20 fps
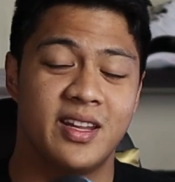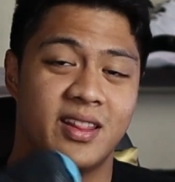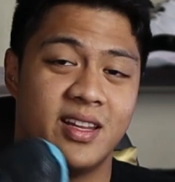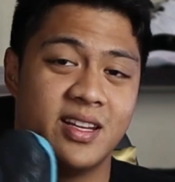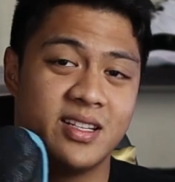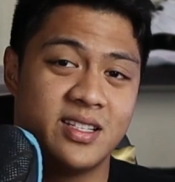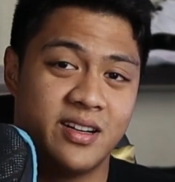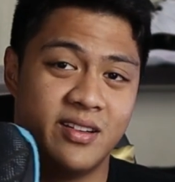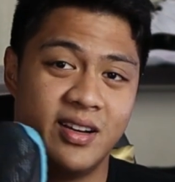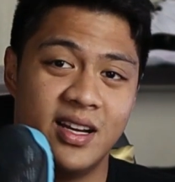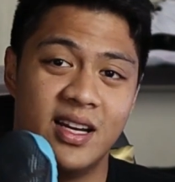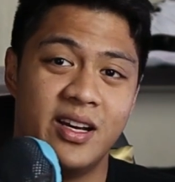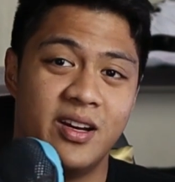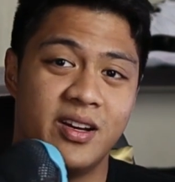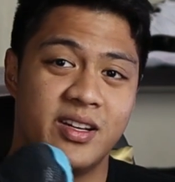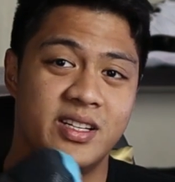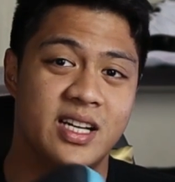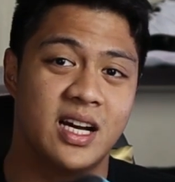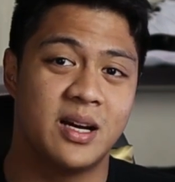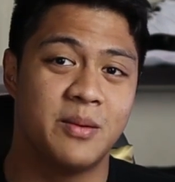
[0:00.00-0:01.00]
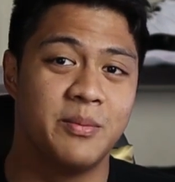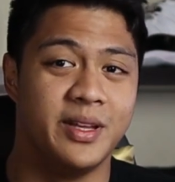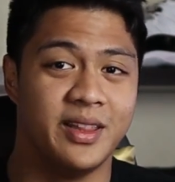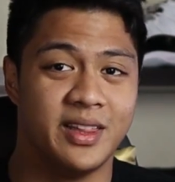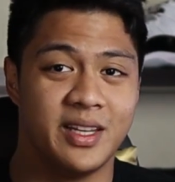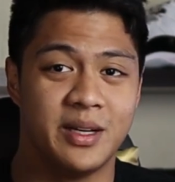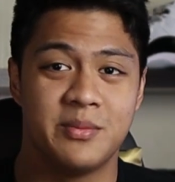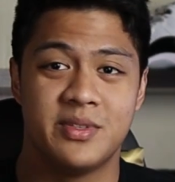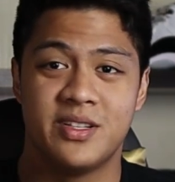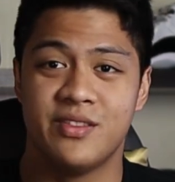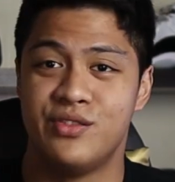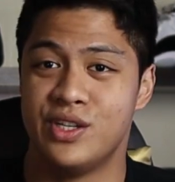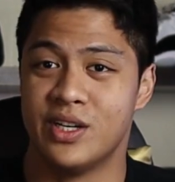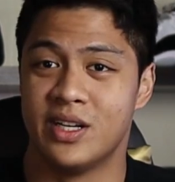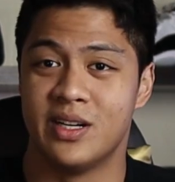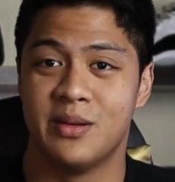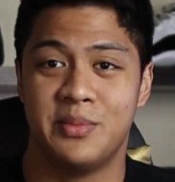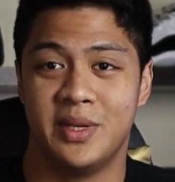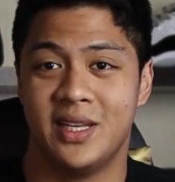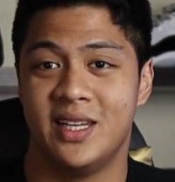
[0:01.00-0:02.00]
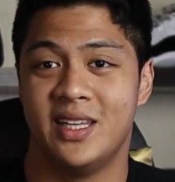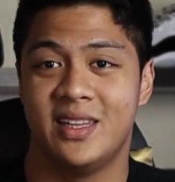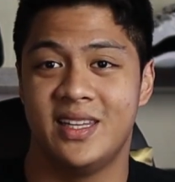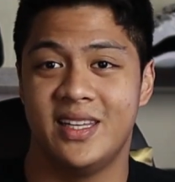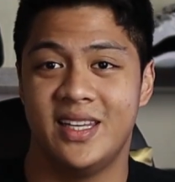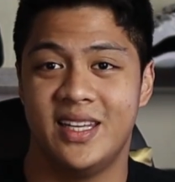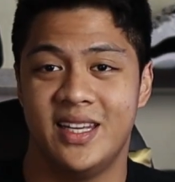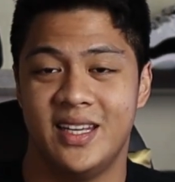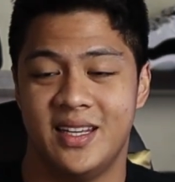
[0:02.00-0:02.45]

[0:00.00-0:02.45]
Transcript: it does a really good job in terms of durability.